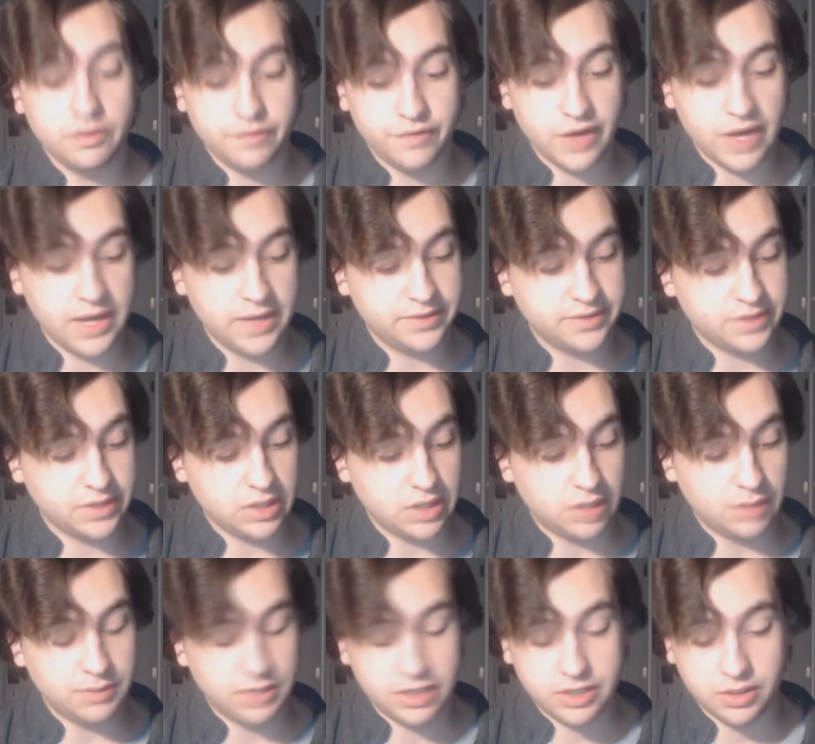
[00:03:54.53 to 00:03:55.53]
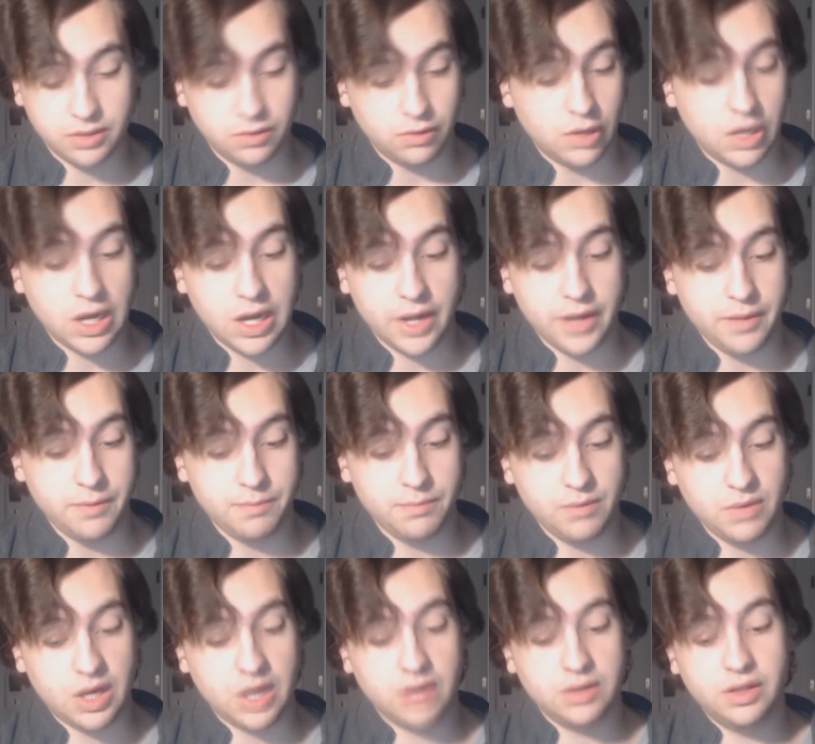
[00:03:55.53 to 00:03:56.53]
In fact, I'm not gonna lie,
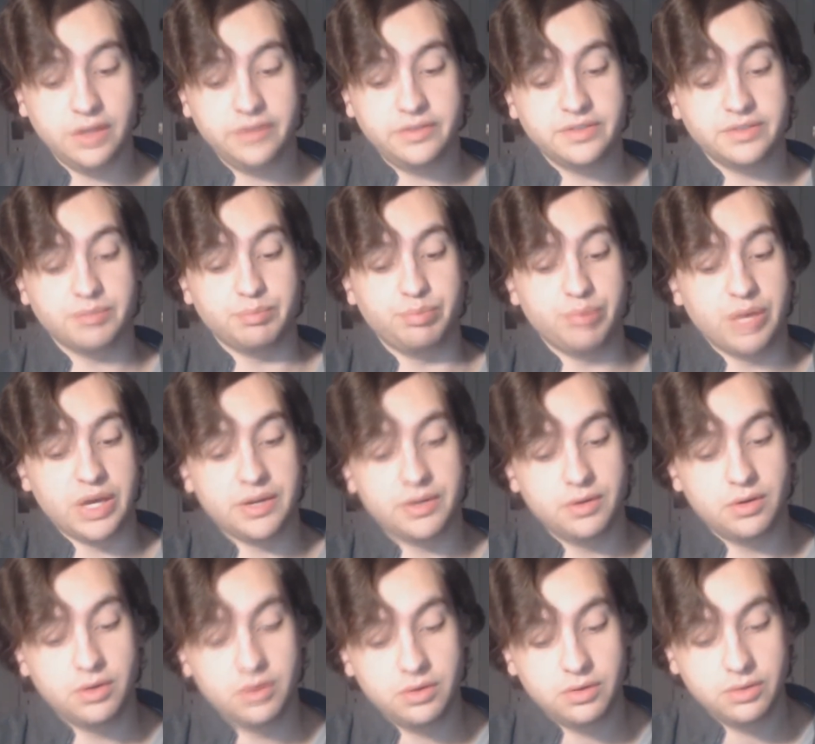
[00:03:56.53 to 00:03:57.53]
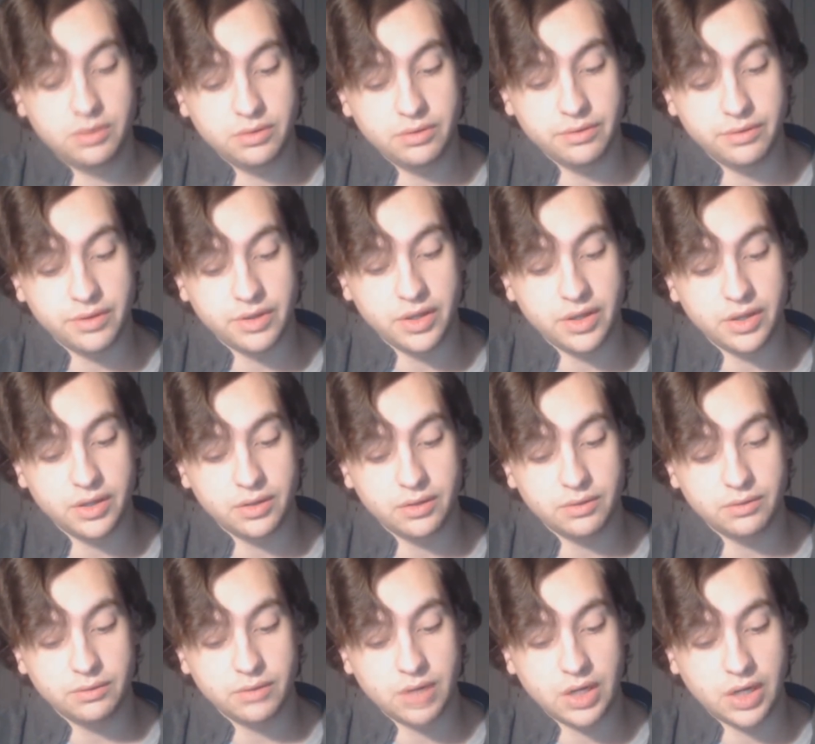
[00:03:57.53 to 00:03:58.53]
I like this better
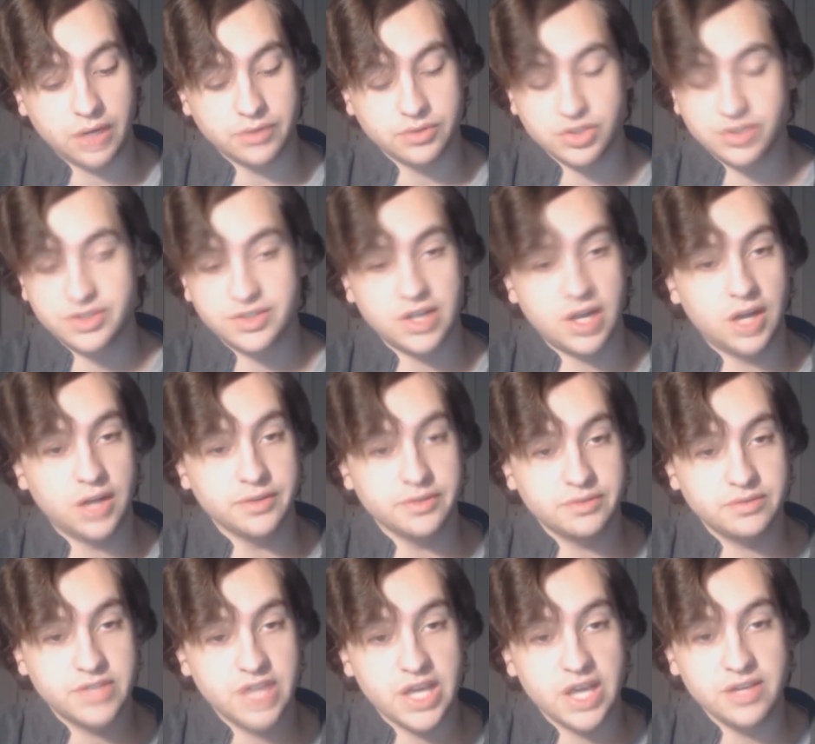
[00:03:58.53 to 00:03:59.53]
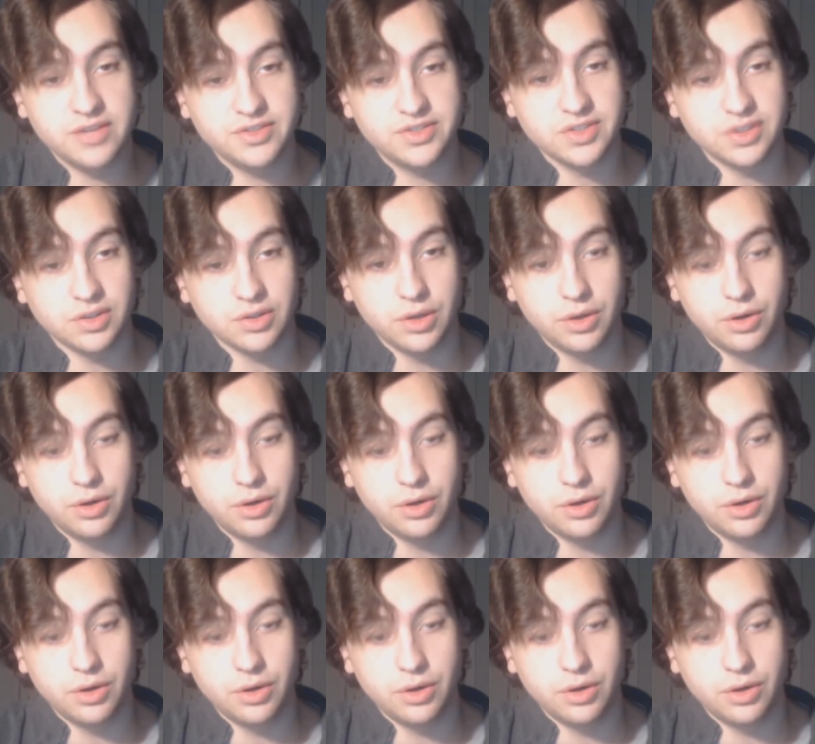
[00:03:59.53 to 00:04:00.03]
than, just on taste